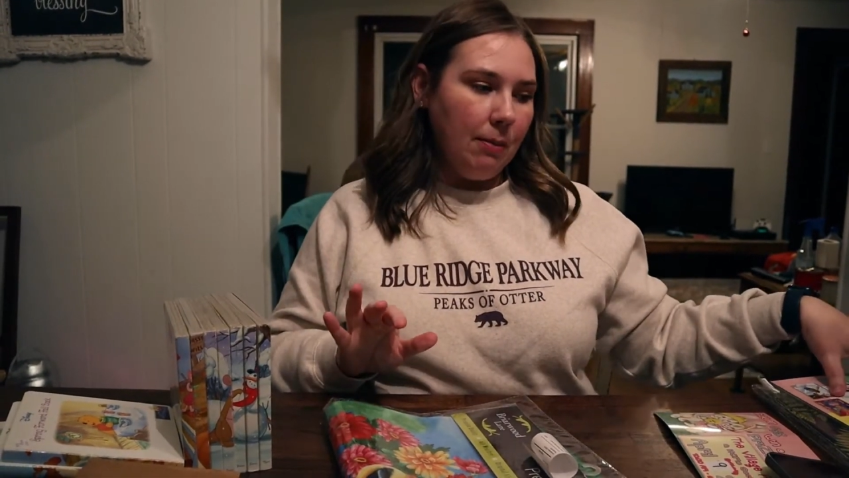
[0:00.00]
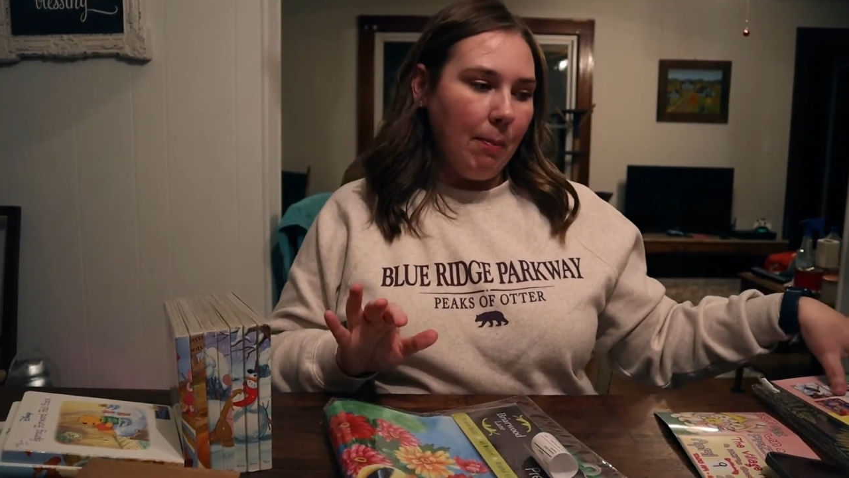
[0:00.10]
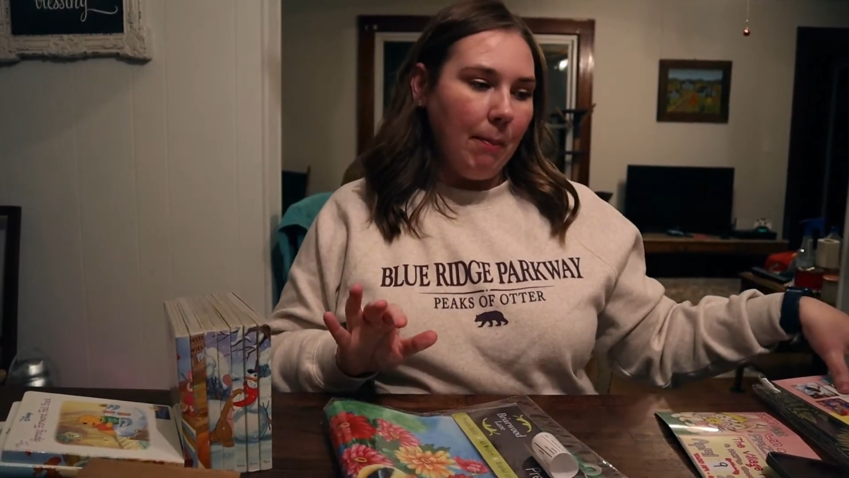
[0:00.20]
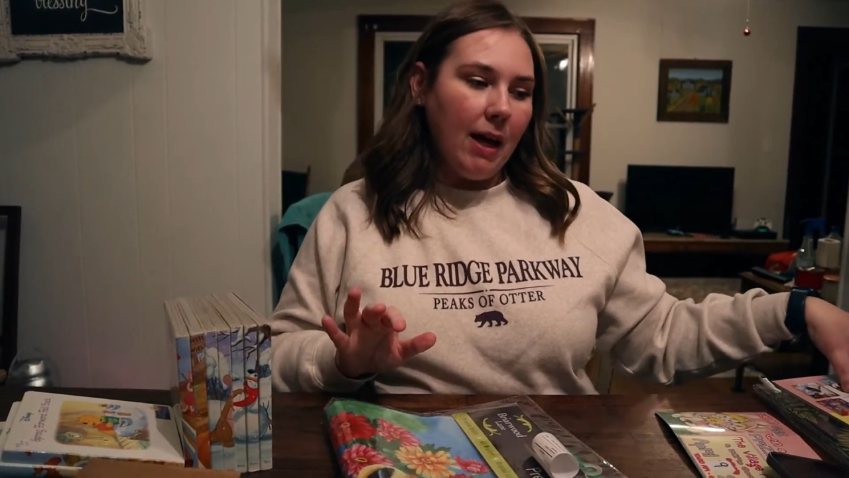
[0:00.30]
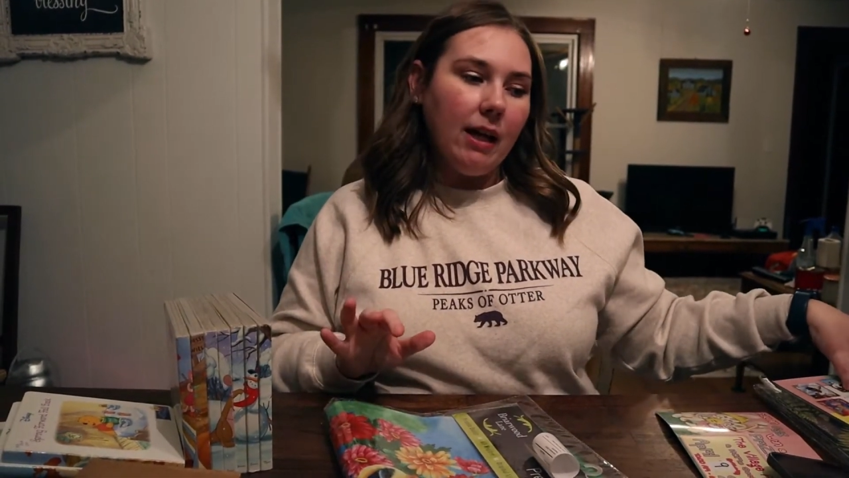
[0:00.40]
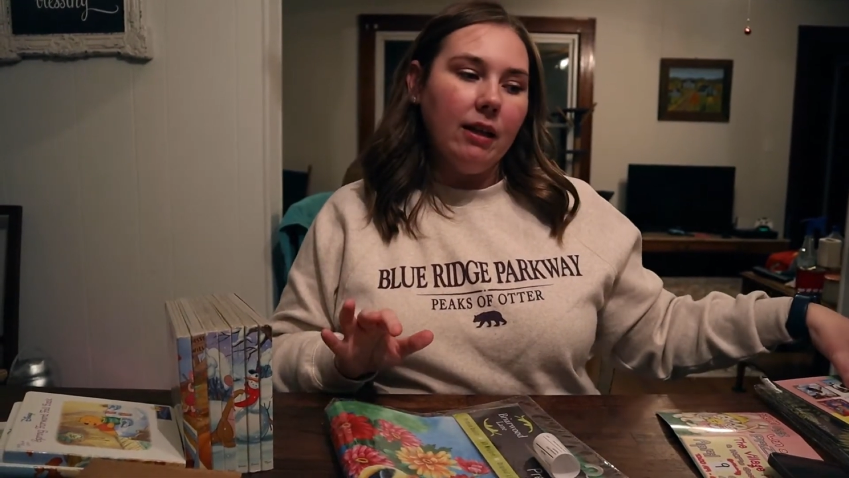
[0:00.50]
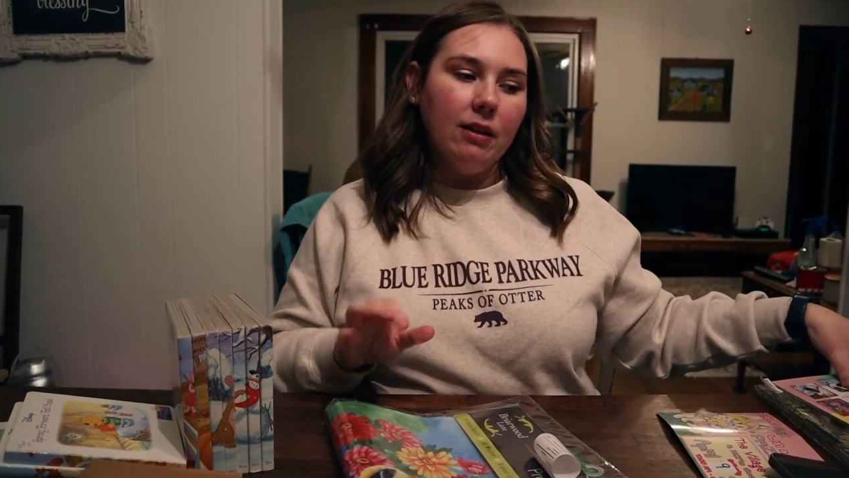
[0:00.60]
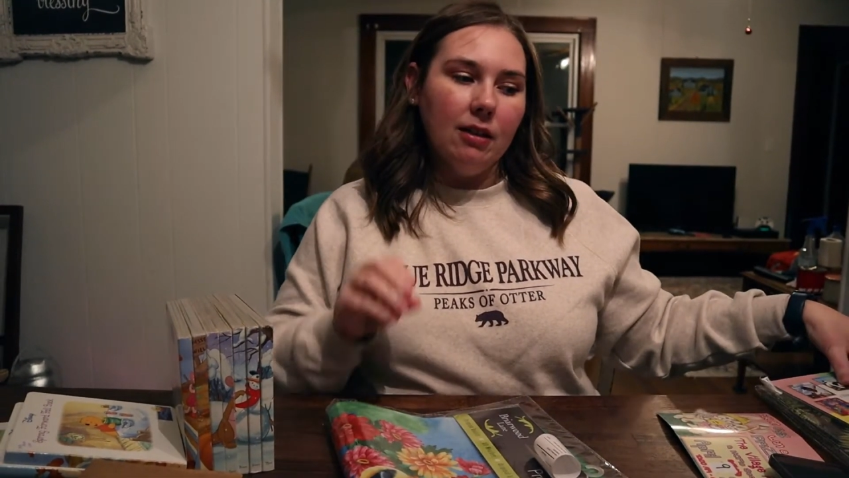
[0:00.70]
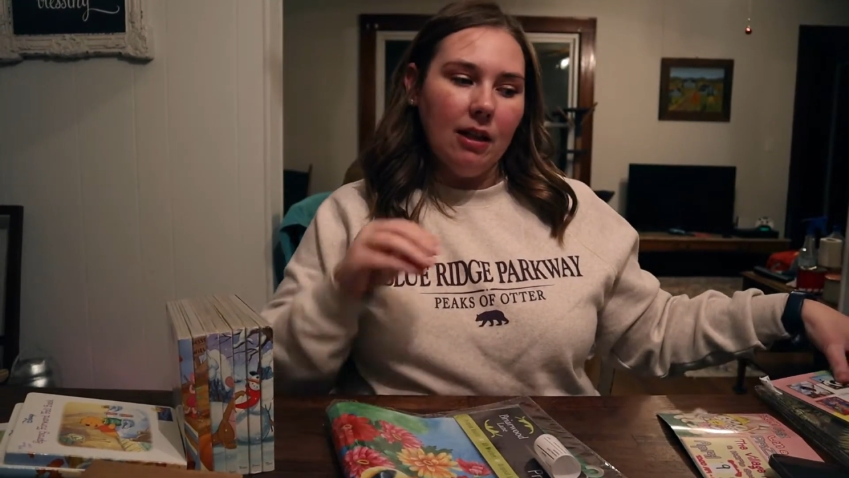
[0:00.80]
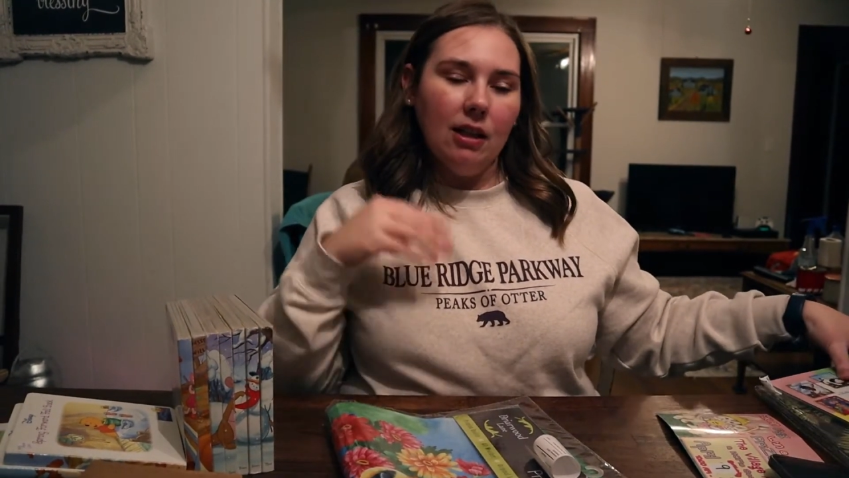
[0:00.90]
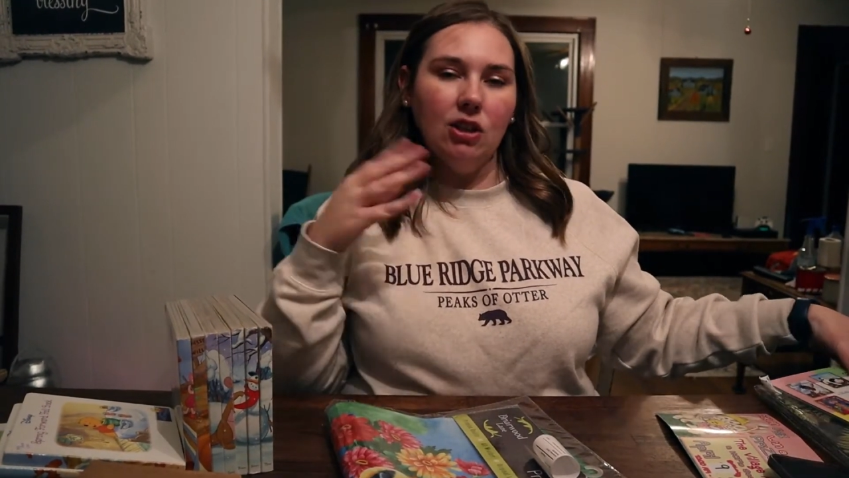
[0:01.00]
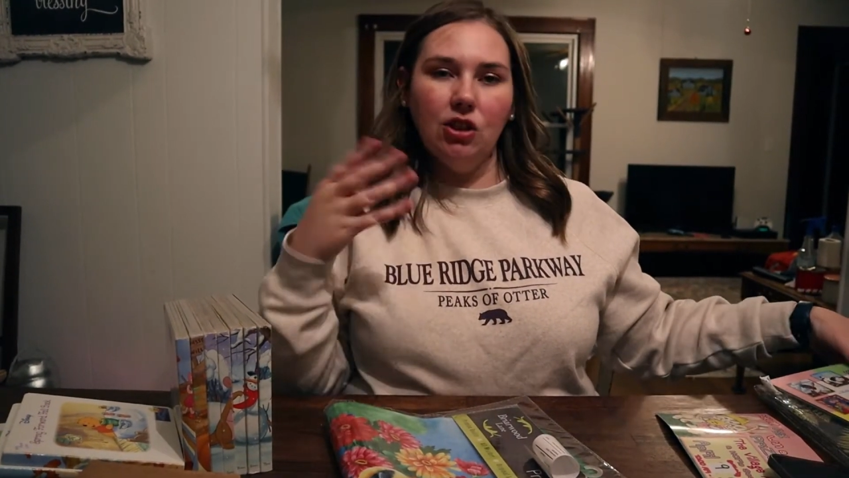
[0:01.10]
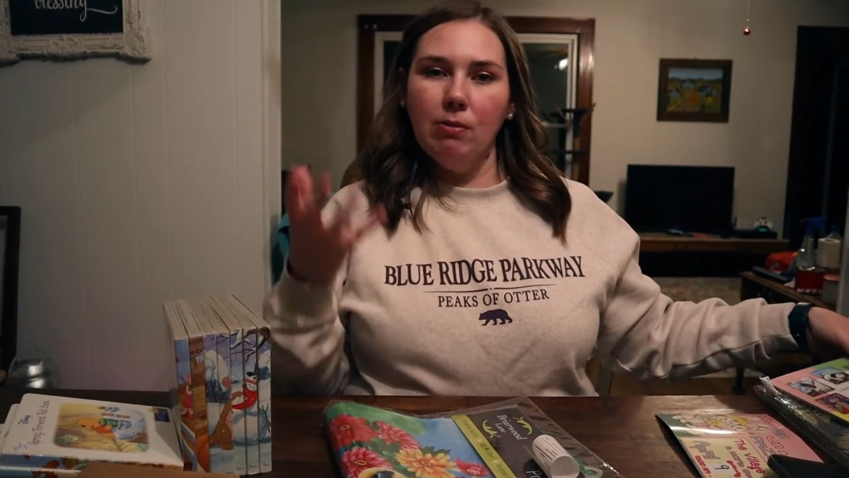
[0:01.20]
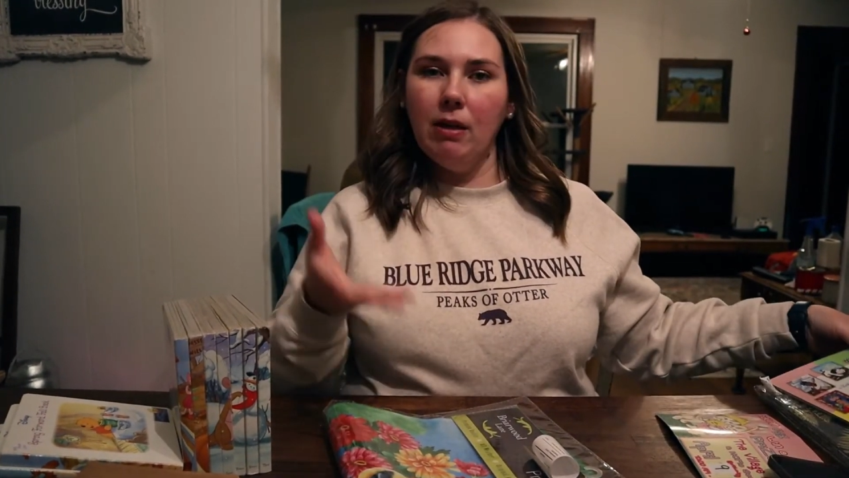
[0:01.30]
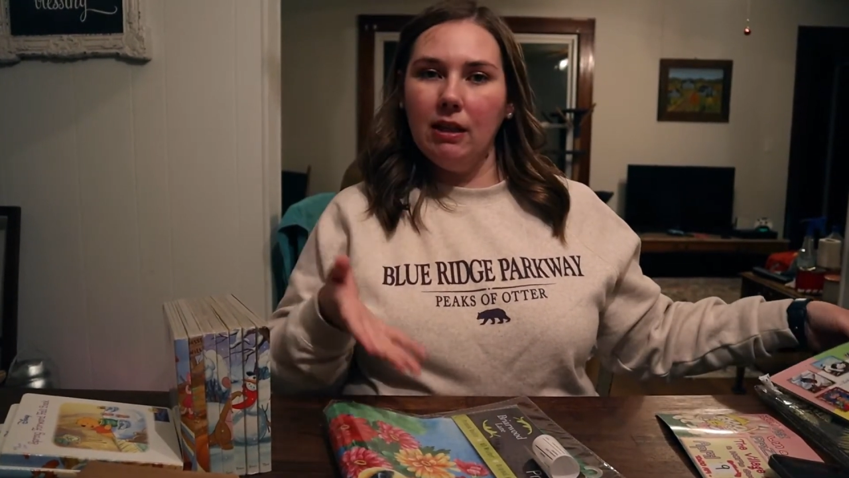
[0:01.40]
made as
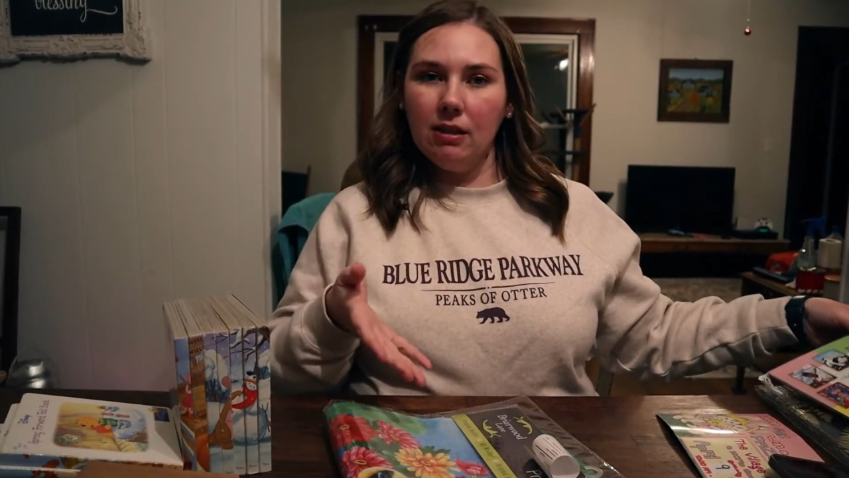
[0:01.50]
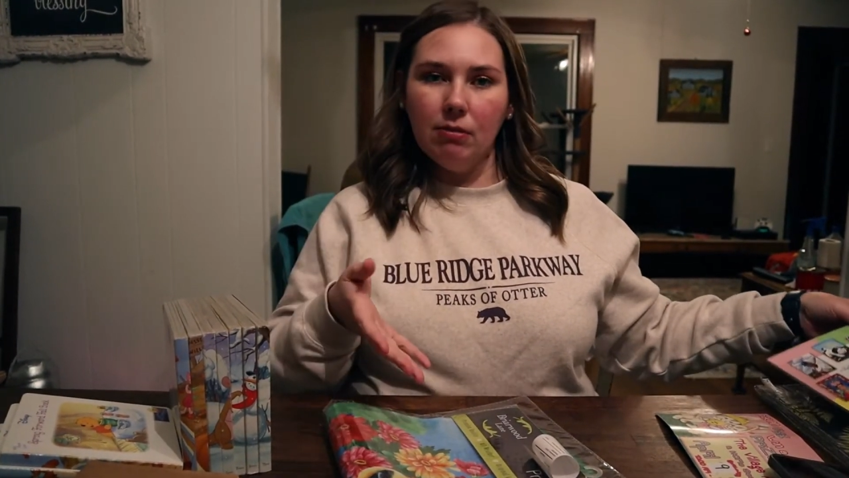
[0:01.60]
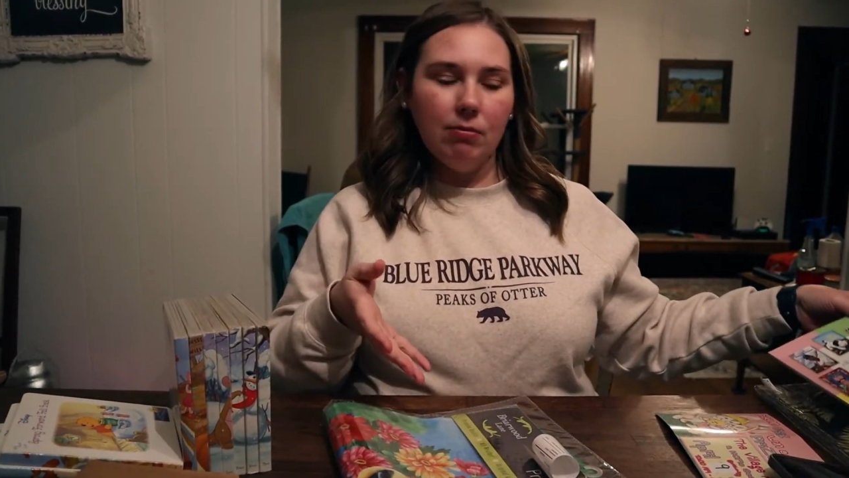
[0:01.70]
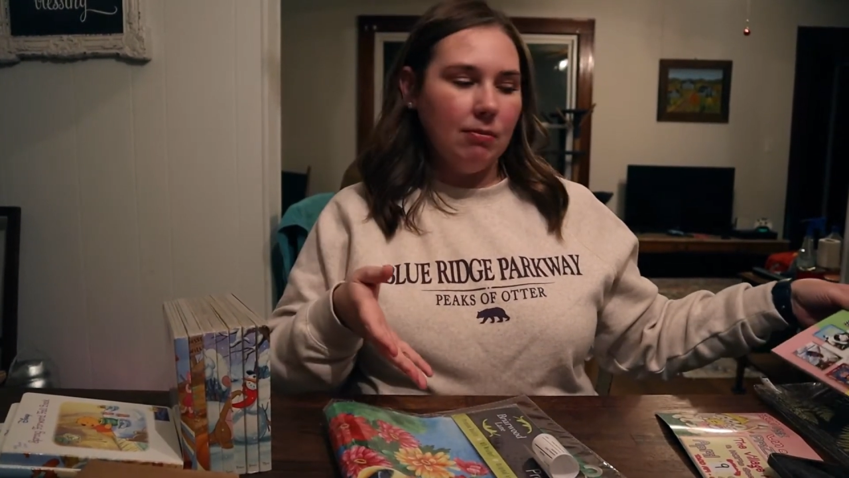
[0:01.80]
she makes them.